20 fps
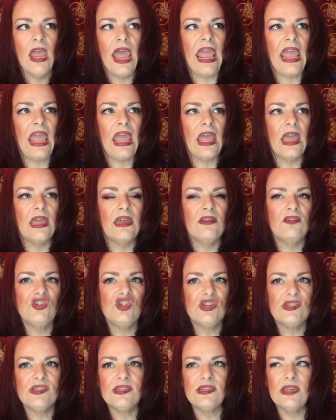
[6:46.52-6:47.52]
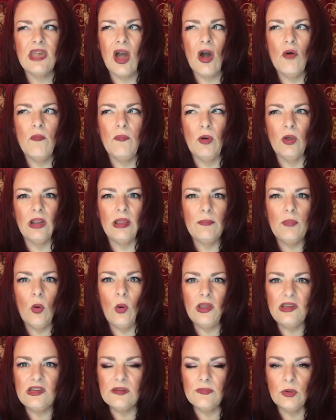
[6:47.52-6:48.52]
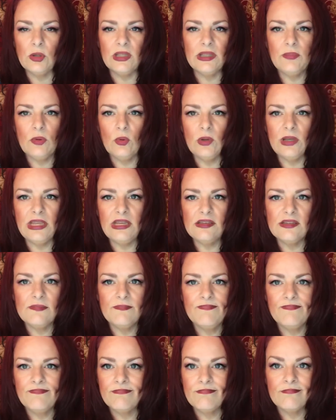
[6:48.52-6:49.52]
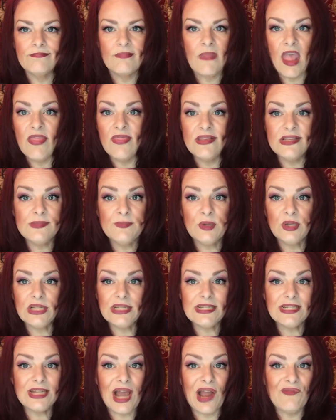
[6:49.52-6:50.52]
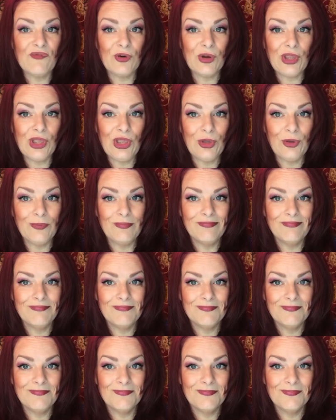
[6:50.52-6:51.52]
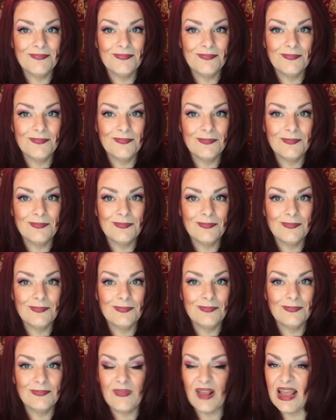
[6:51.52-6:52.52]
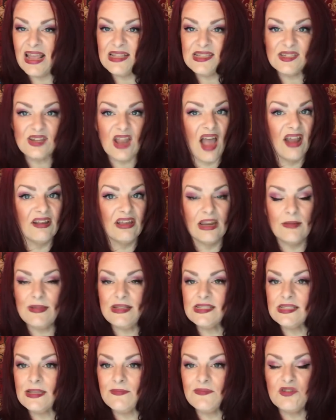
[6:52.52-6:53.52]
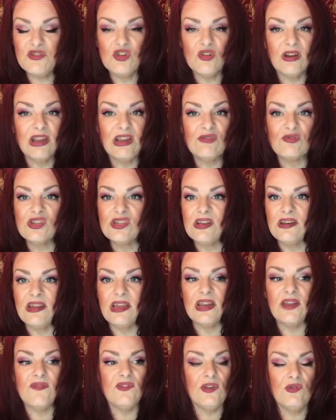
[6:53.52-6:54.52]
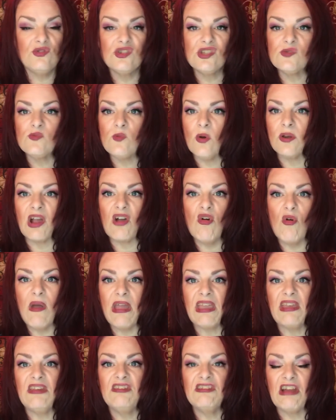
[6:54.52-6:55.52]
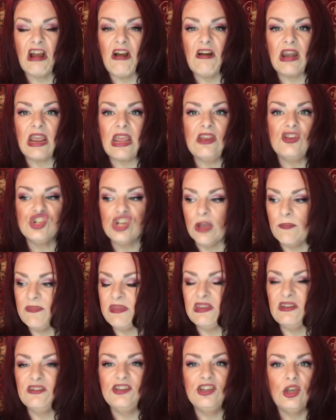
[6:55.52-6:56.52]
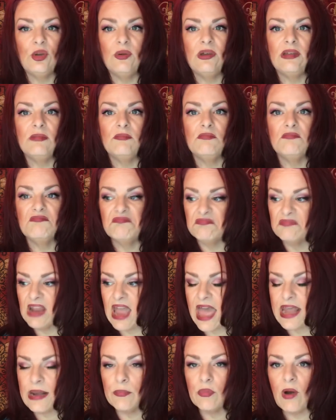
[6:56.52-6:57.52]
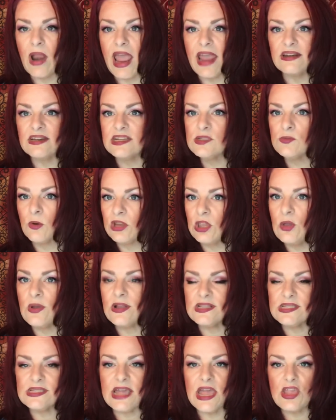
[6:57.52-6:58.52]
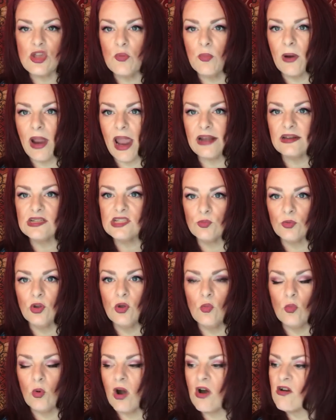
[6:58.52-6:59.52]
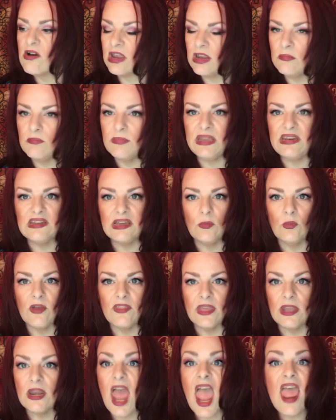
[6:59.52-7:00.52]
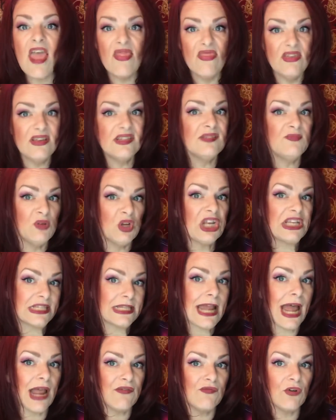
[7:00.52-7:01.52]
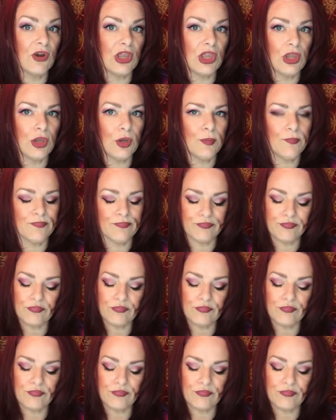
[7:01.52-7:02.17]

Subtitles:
and just go bullet point to bullet point, this book is not for you. It's not going to be something you're interested in. If you just want a quick and dirty, jump into it kind of practice where you can say you practice root work and be done with it, this book is not for you.